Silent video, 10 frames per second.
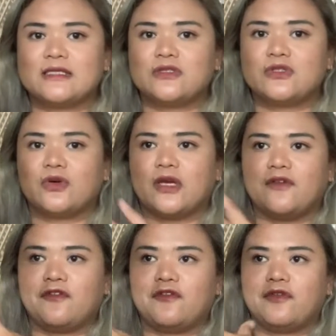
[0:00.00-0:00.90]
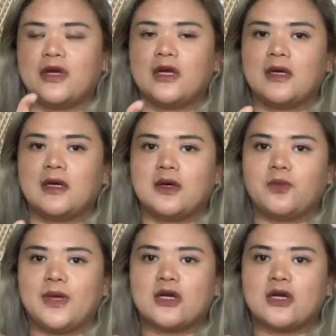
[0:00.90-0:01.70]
So if we